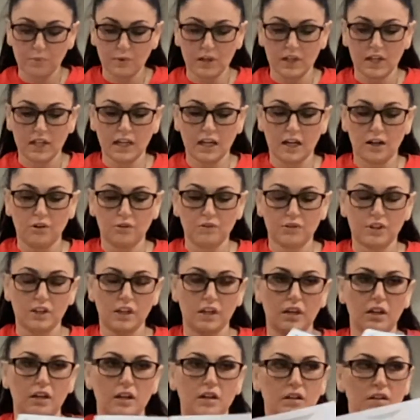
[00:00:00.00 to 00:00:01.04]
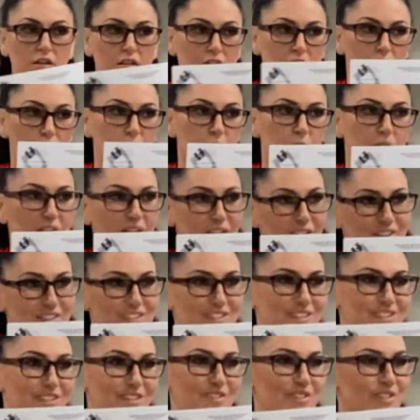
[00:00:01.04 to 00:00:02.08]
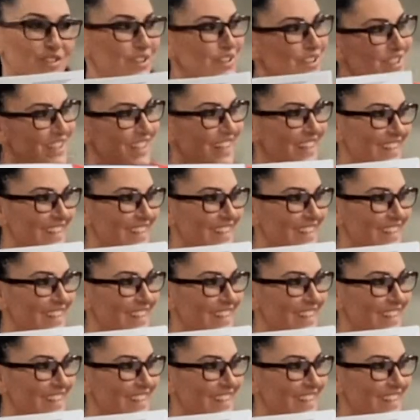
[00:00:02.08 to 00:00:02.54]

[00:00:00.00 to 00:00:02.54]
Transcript: printing out the open house disclosures.